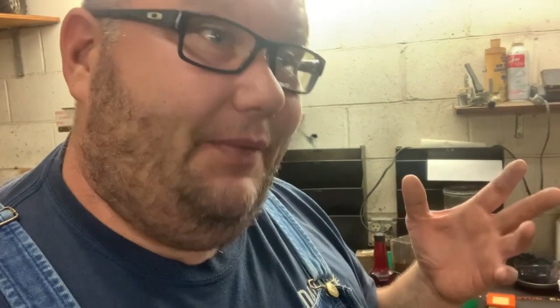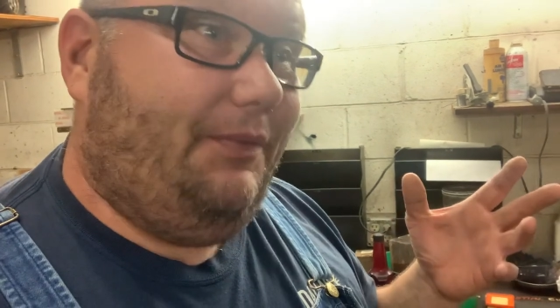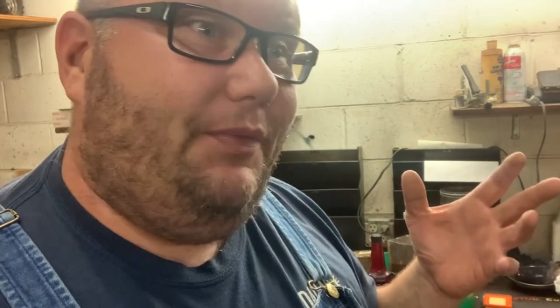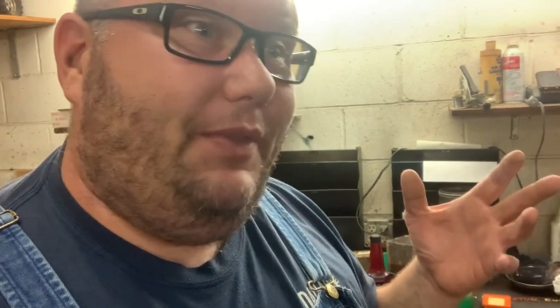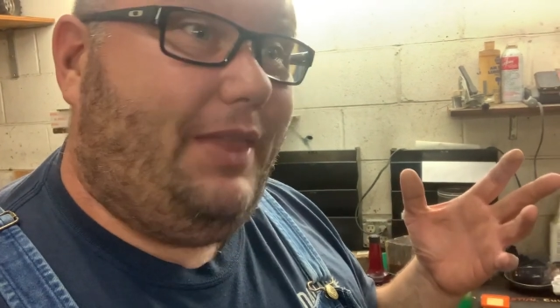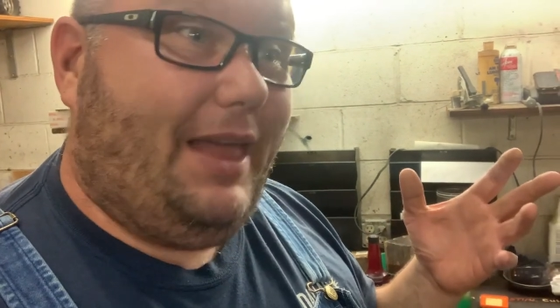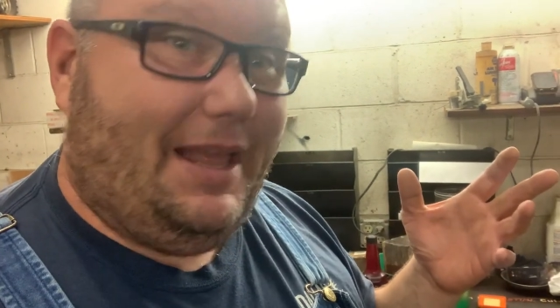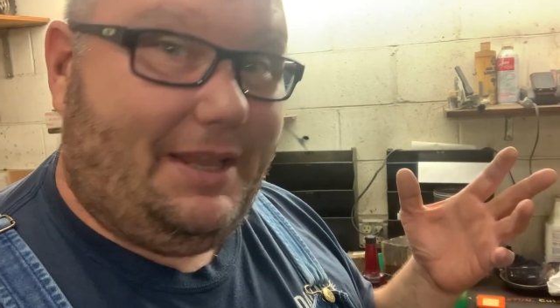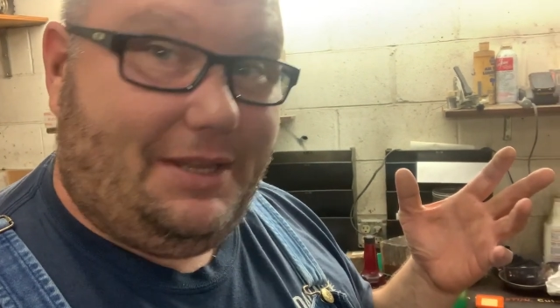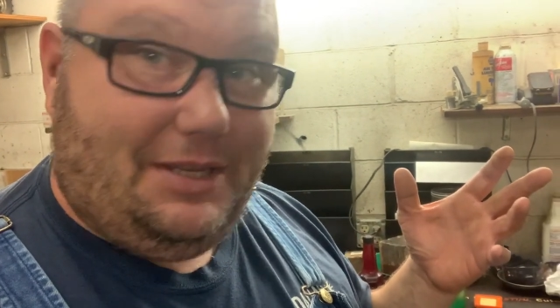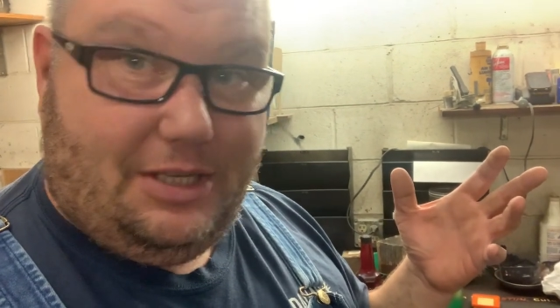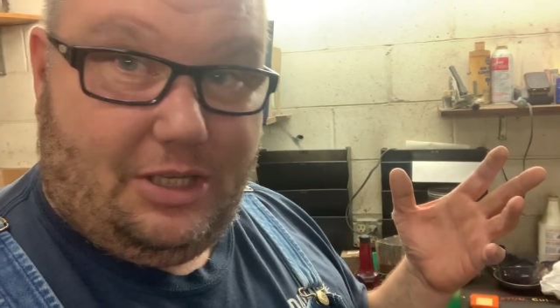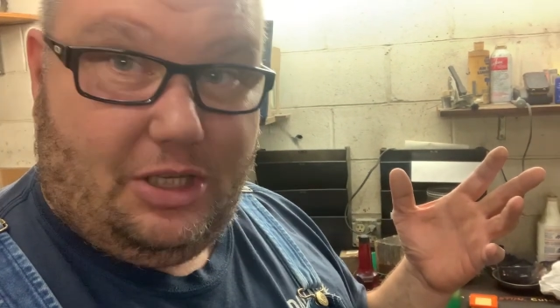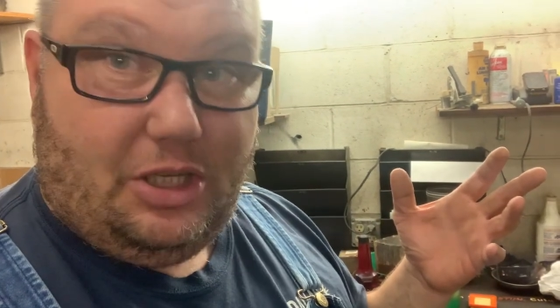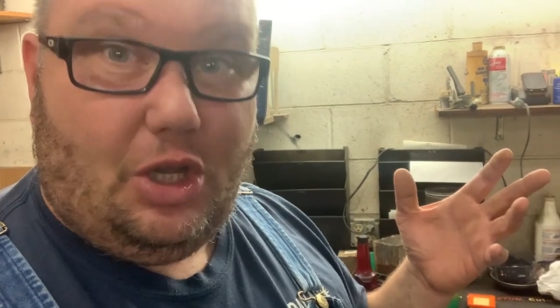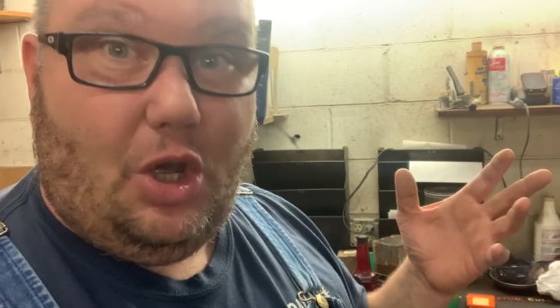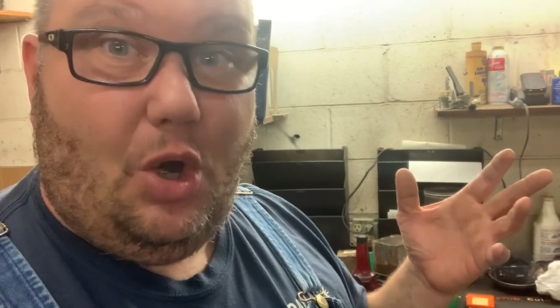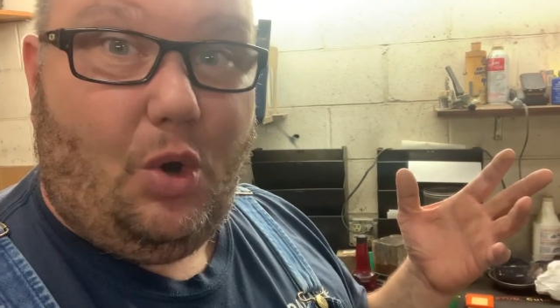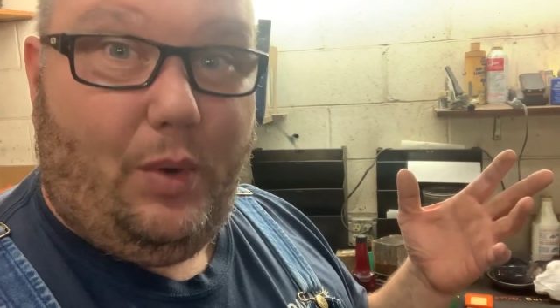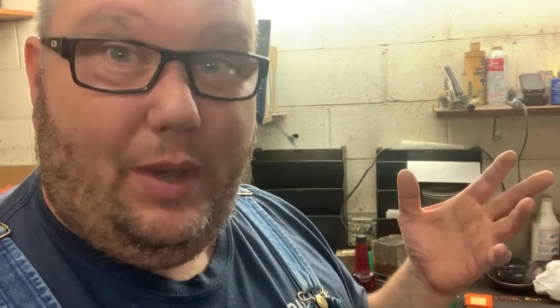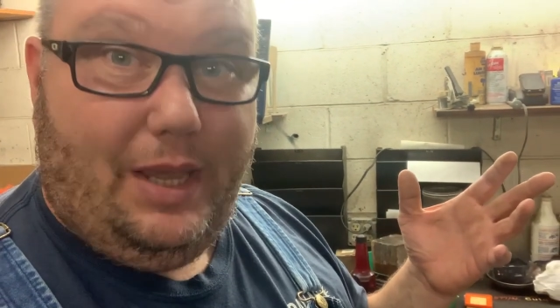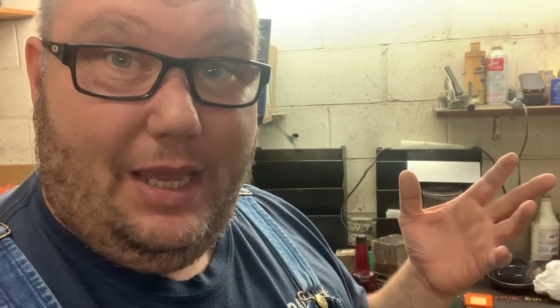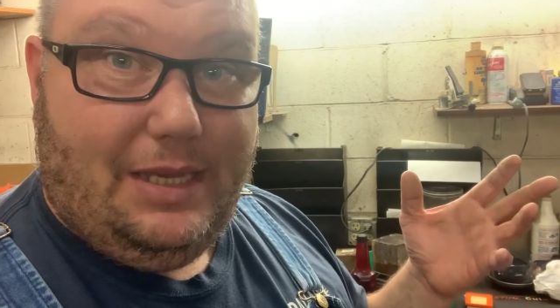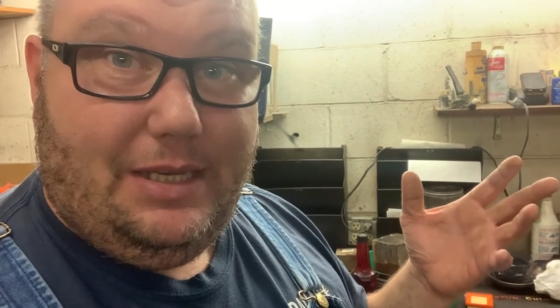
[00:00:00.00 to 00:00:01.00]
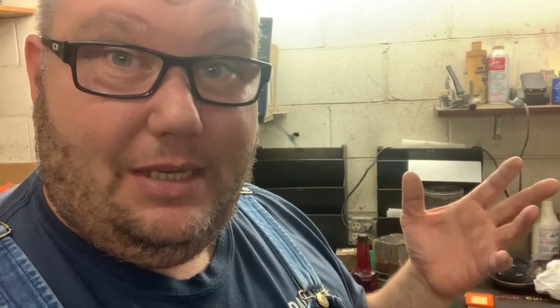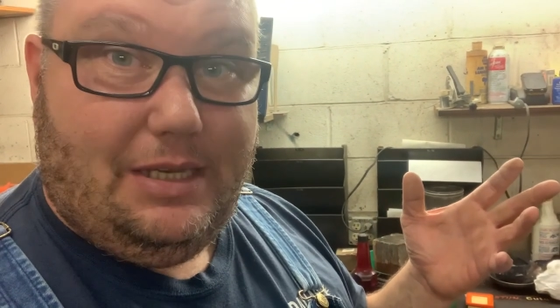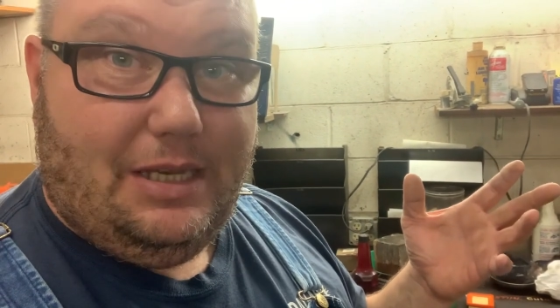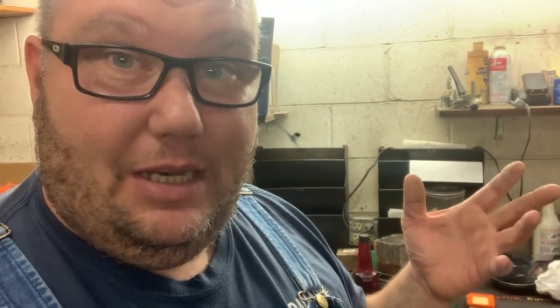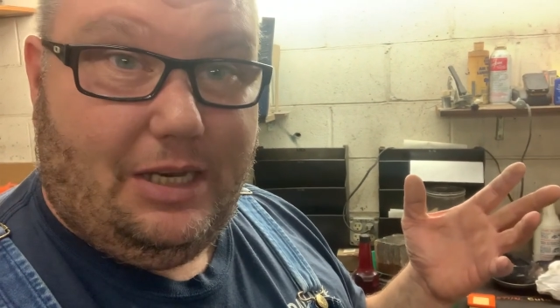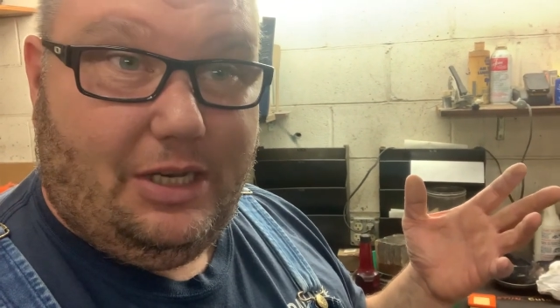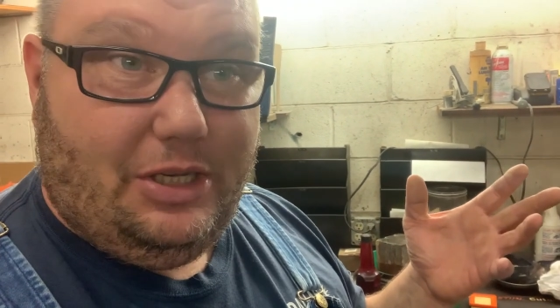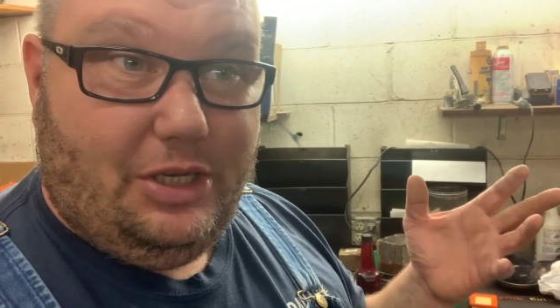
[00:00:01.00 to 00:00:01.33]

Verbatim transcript: that's so easy to